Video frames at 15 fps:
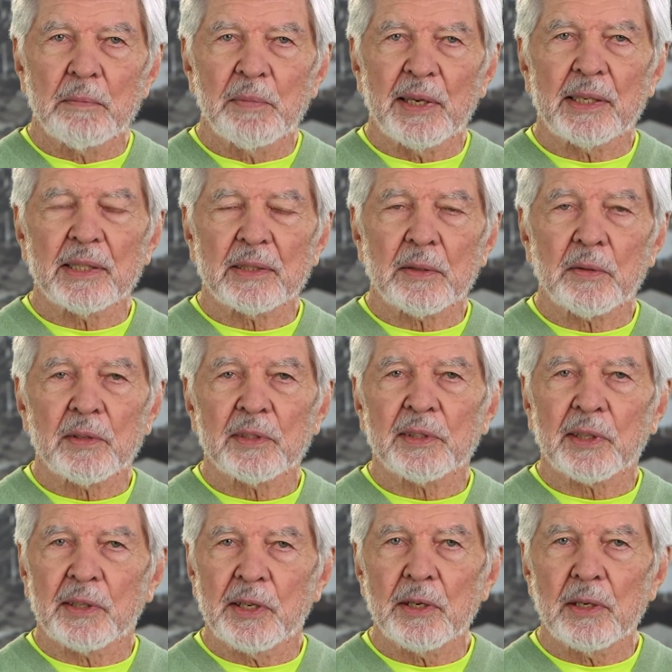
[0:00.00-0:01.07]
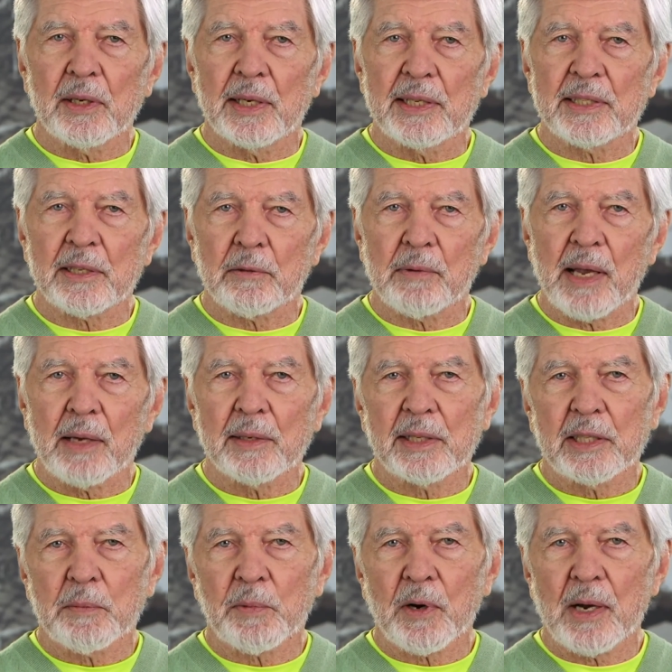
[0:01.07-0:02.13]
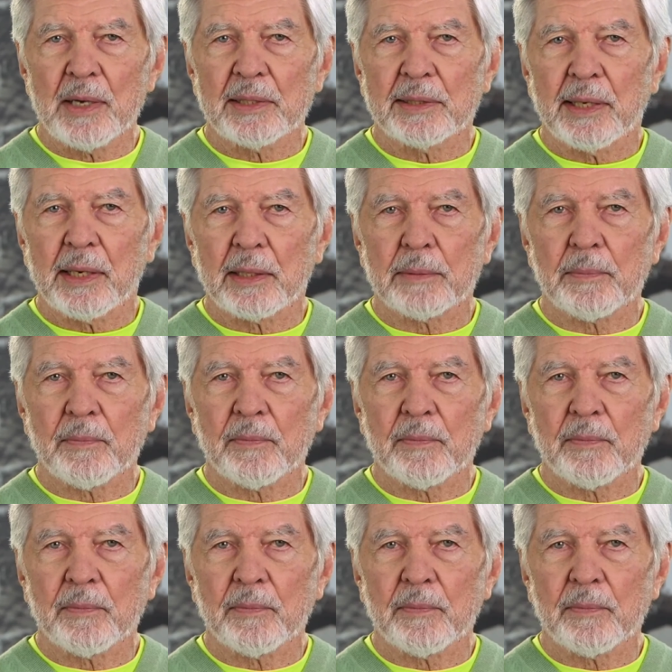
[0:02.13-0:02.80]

because of the security surrounding the project.